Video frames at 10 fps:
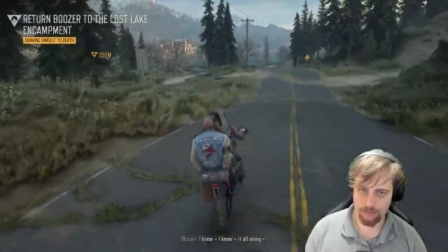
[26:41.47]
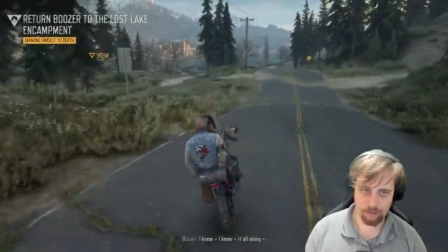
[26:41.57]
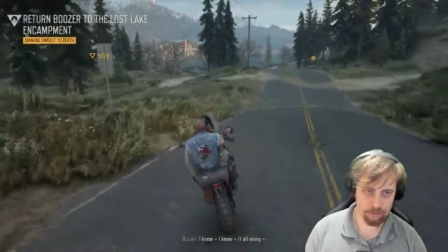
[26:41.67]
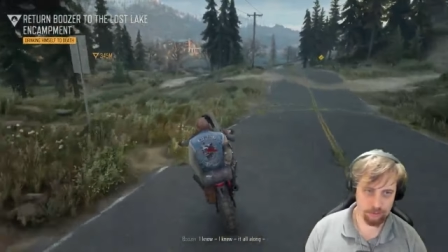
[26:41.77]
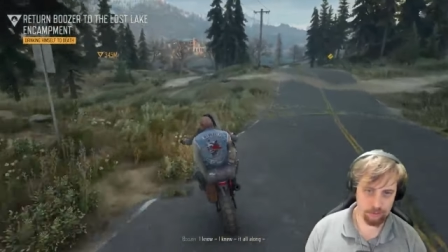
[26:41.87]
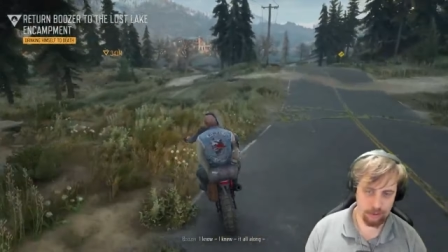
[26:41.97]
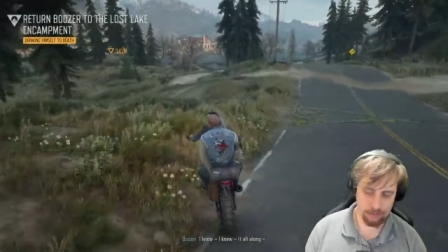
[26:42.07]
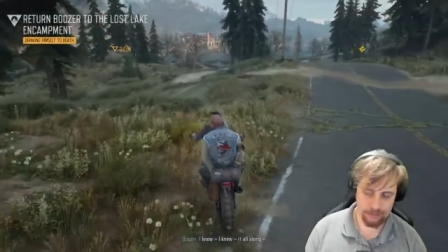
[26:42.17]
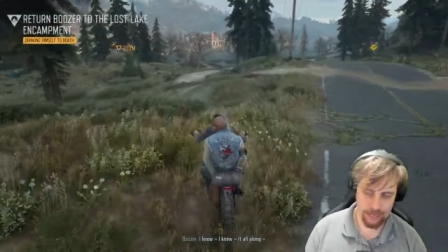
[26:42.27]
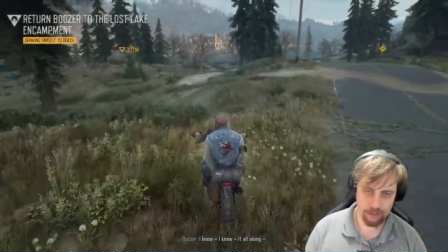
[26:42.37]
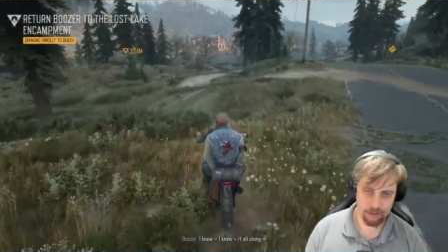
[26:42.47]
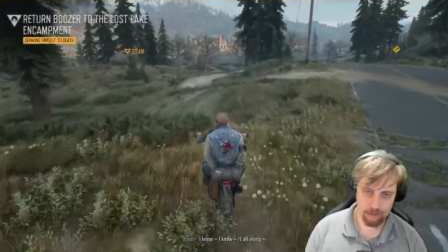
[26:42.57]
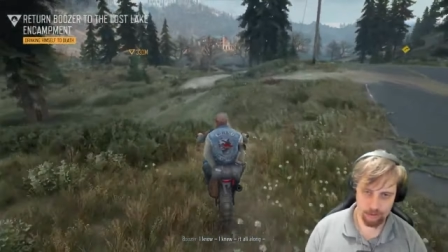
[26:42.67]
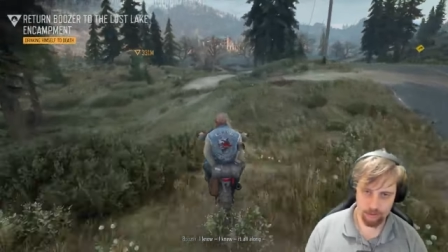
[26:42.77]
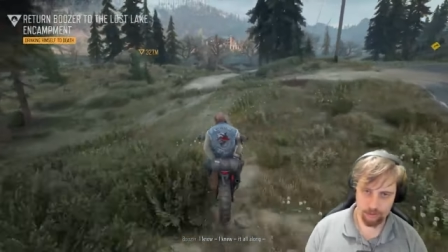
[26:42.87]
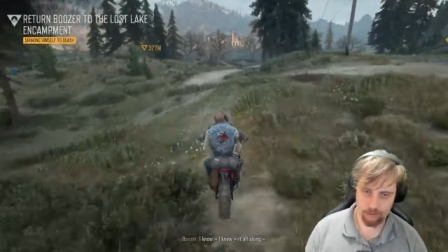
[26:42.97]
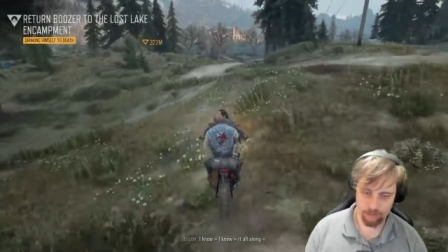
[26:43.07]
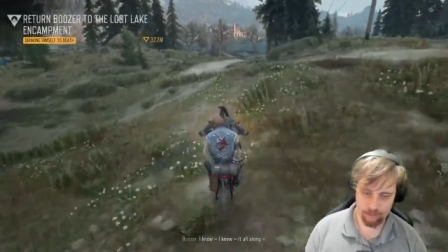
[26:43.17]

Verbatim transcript: I knew it. Like, all along.